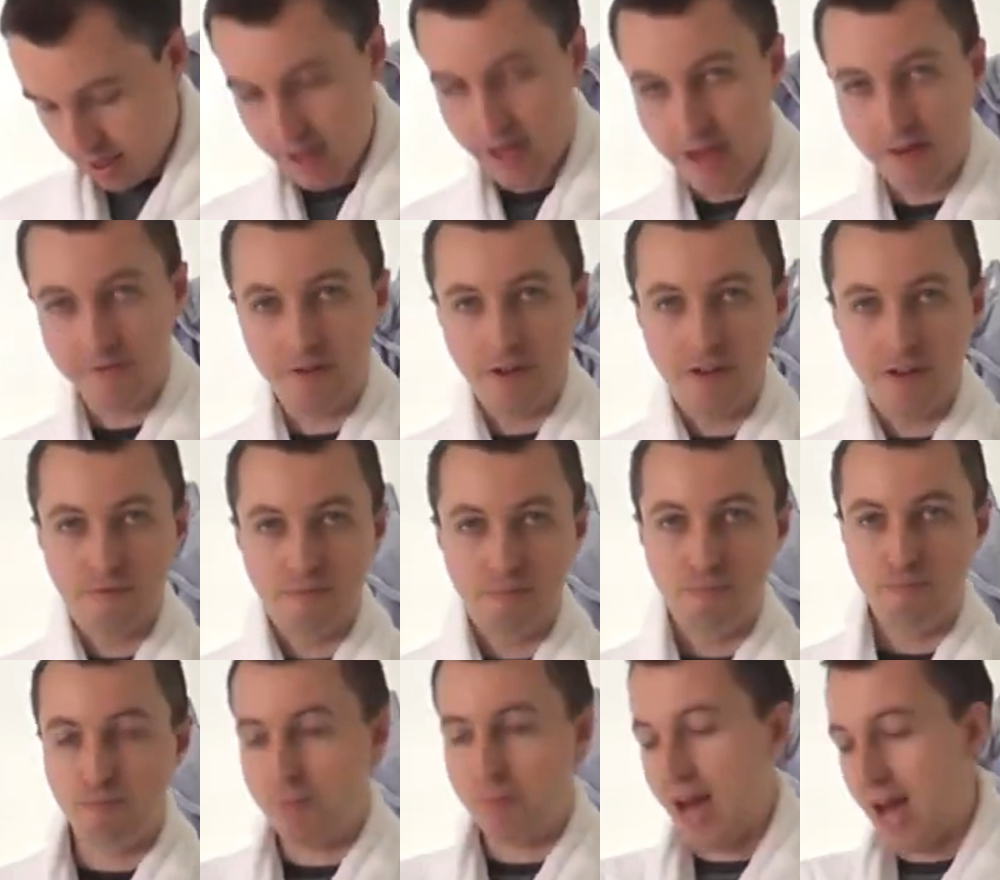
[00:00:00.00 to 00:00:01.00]
I've just
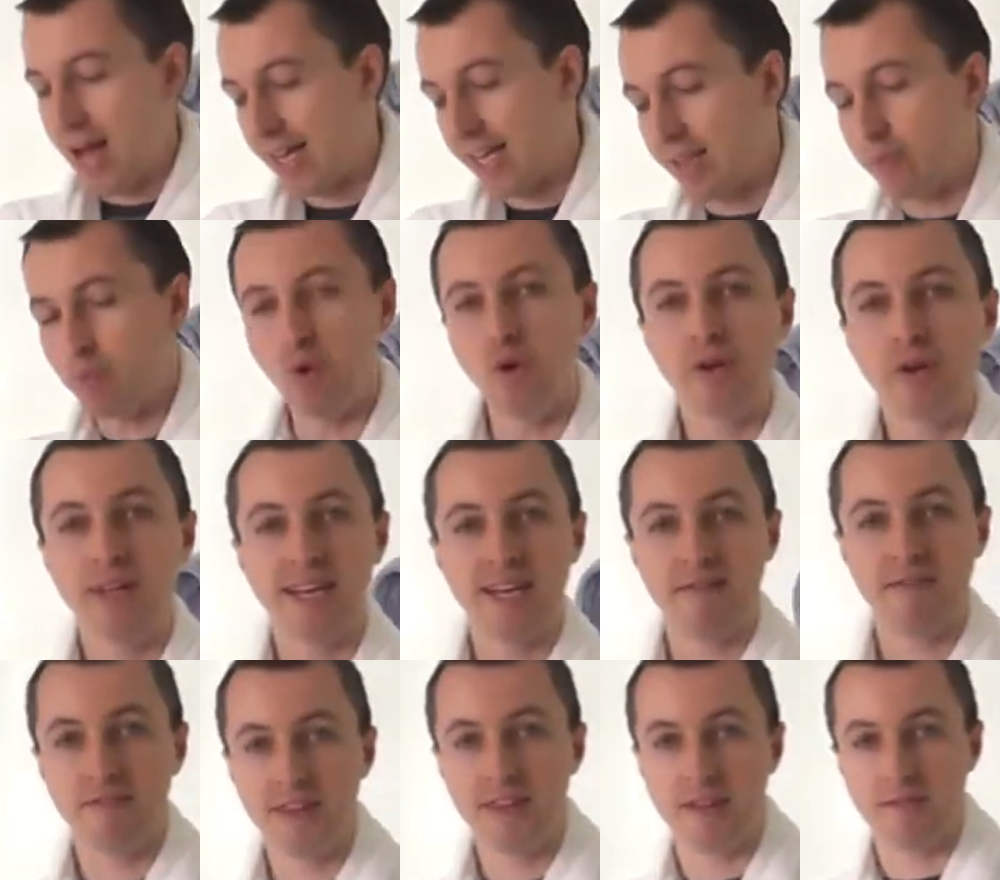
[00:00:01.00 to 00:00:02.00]
barely worn it
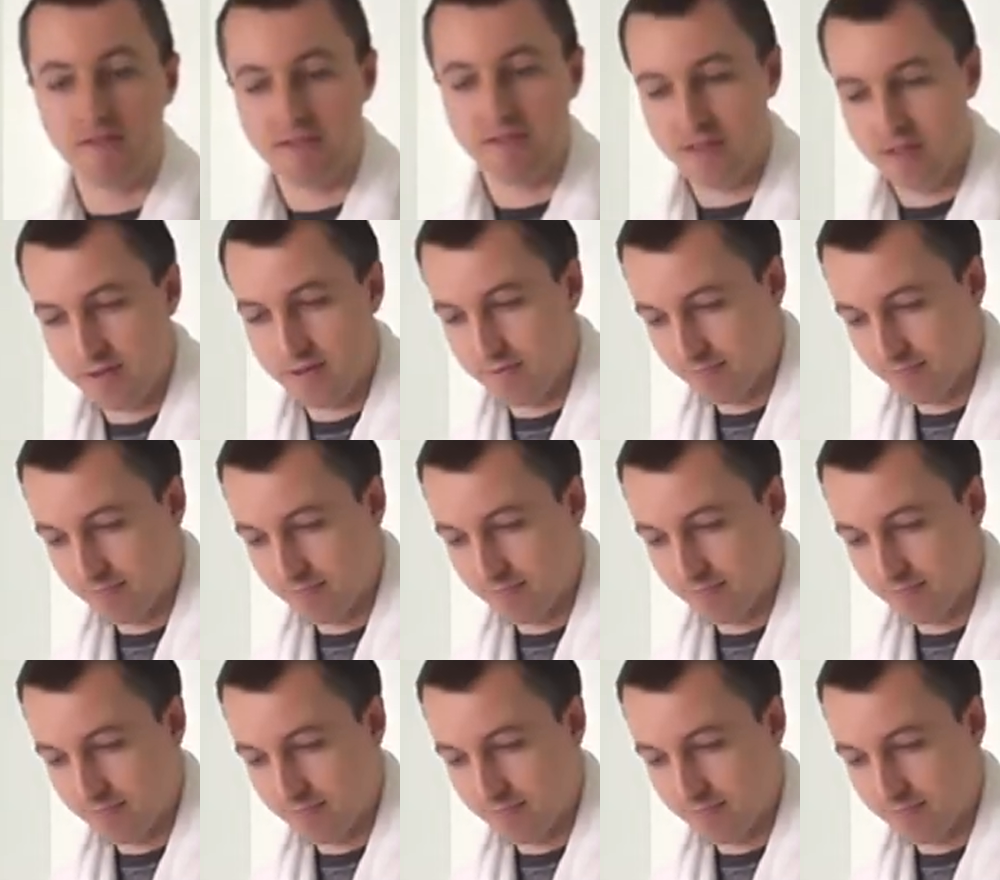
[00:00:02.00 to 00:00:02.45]
since.